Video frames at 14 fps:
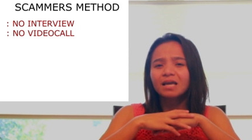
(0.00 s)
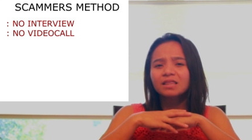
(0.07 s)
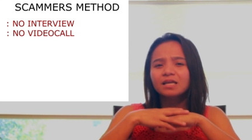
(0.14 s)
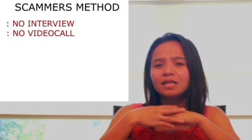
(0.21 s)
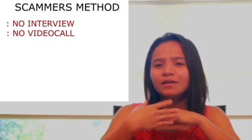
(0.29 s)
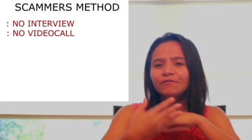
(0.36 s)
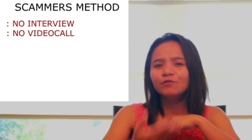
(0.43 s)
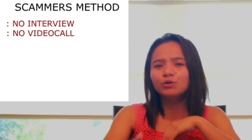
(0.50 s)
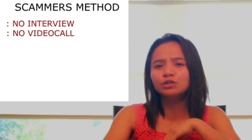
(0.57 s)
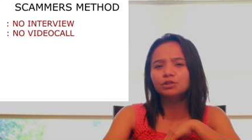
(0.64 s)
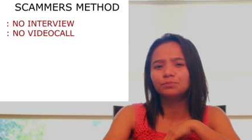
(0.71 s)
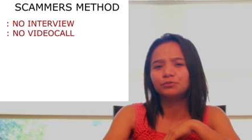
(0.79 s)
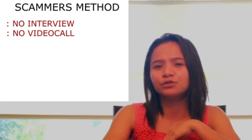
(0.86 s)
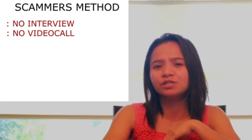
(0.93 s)
that if you want
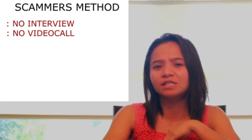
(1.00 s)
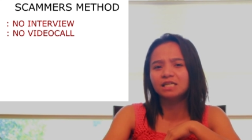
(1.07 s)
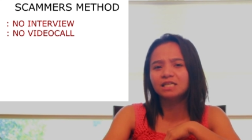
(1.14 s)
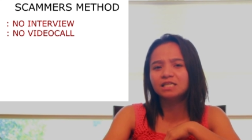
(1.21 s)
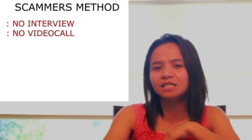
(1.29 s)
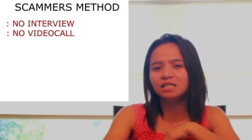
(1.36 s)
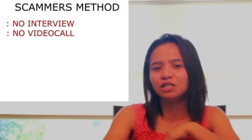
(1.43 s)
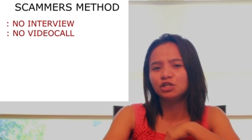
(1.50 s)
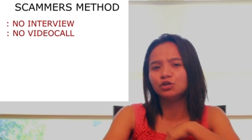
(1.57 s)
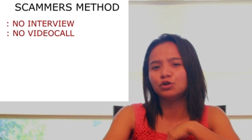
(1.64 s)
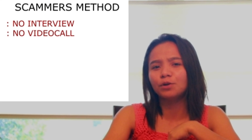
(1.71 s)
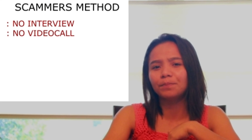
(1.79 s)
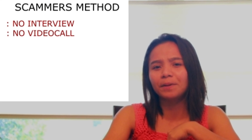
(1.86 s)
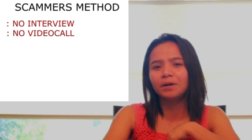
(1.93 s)
to proceed
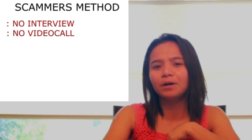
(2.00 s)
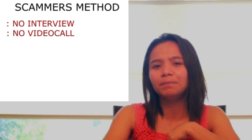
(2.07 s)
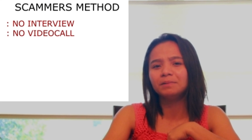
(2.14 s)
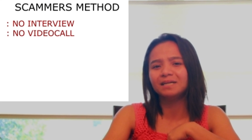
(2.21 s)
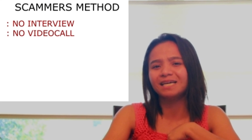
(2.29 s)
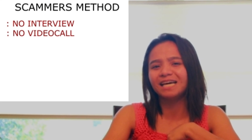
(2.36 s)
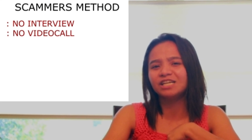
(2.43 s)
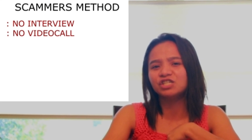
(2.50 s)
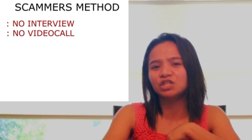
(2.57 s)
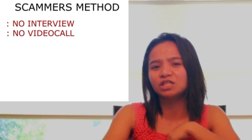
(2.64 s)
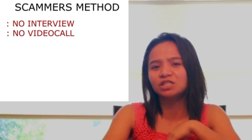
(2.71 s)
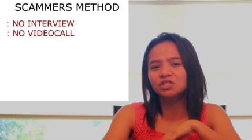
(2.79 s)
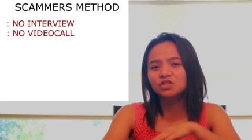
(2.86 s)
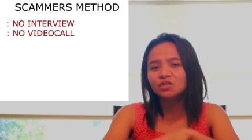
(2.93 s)
your au pair
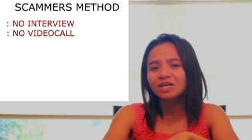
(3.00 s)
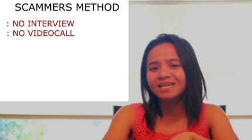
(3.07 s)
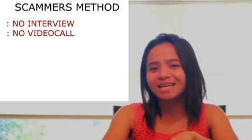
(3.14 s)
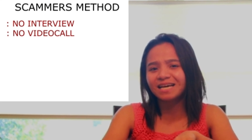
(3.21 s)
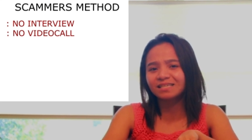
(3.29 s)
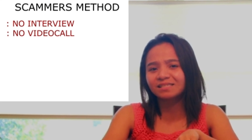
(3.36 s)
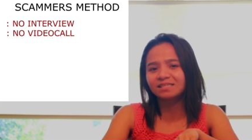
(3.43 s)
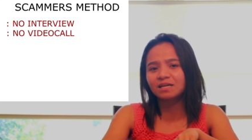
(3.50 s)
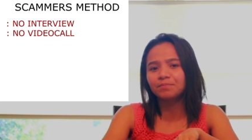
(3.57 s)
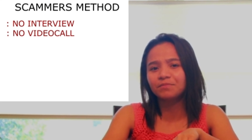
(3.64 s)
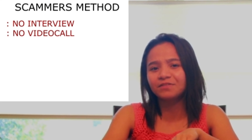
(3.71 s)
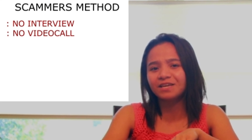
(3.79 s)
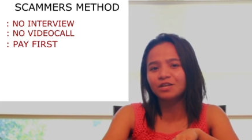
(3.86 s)
application to the next step,